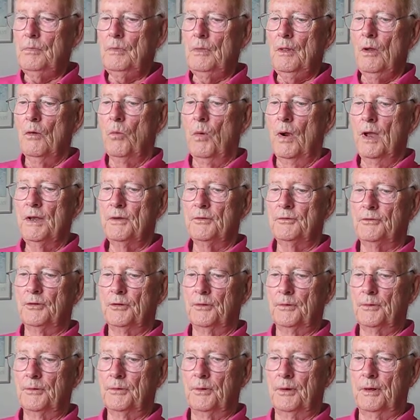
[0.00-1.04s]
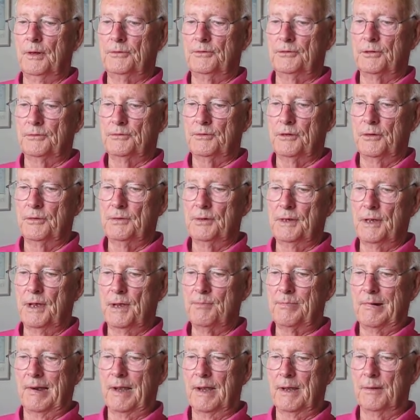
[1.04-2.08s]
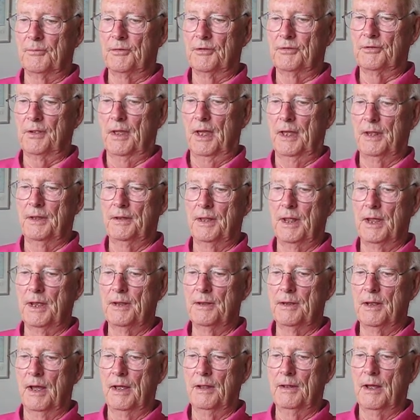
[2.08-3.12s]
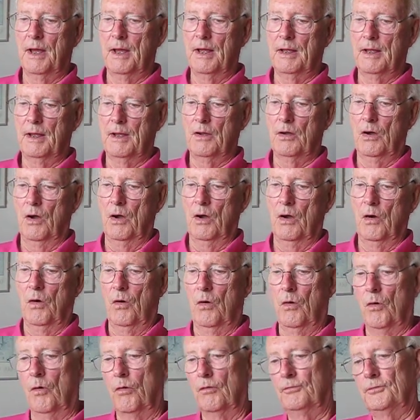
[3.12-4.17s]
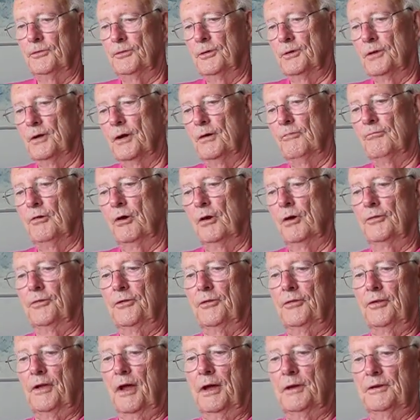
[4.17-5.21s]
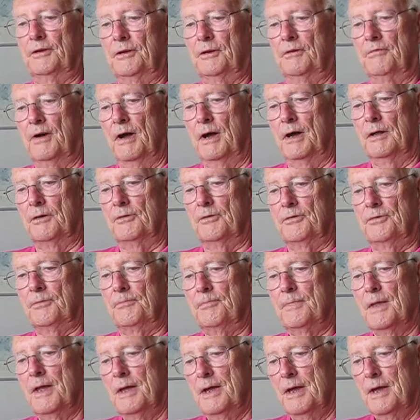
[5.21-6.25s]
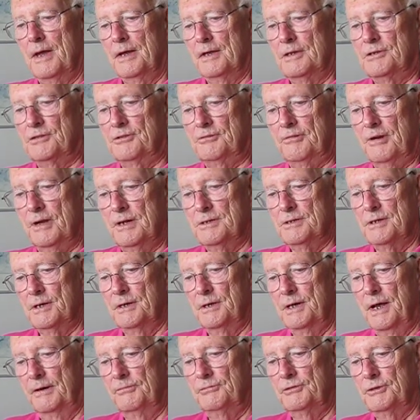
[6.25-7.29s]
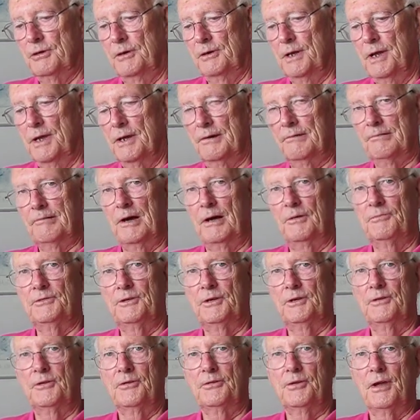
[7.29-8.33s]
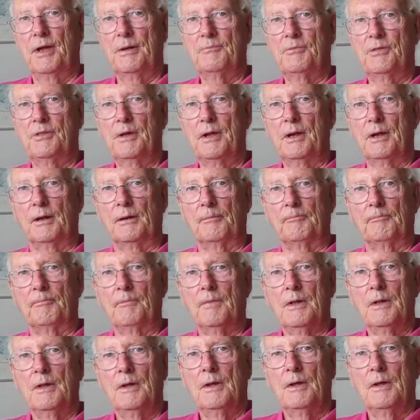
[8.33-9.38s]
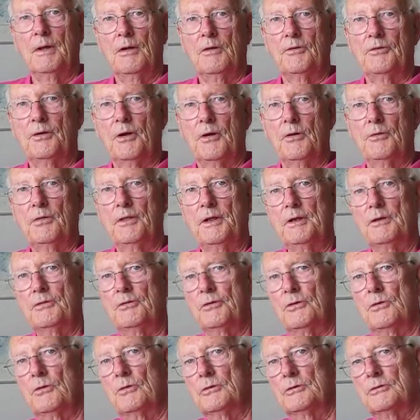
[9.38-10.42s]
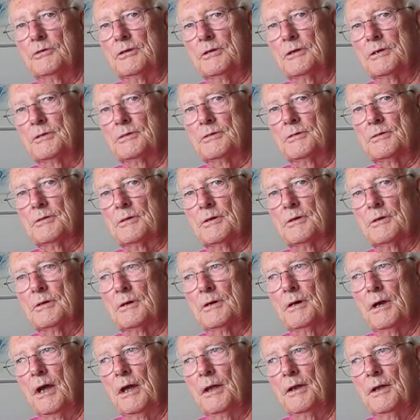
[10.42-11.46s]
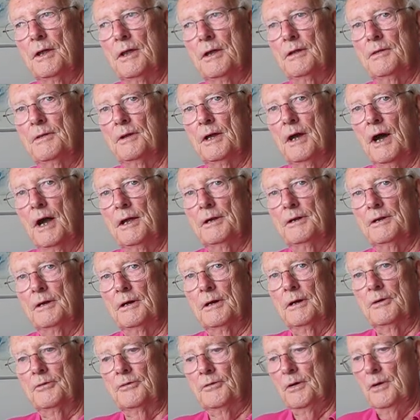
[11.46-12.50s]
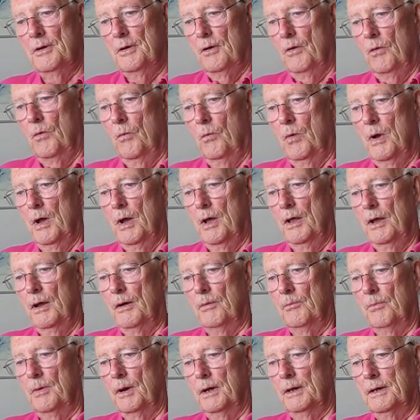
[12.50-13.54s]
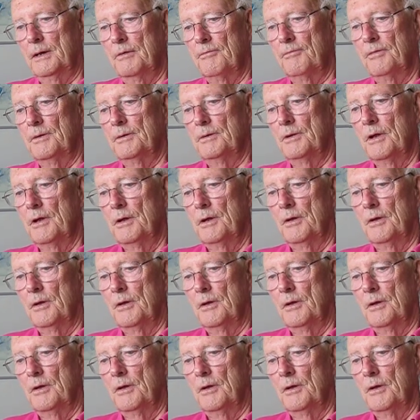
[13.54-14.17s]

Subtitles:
went to Tony Abrahams and then off to the Royal Society of Arts. Strangely enough, John Haycraft did the same thing. So these courses and the ideas were given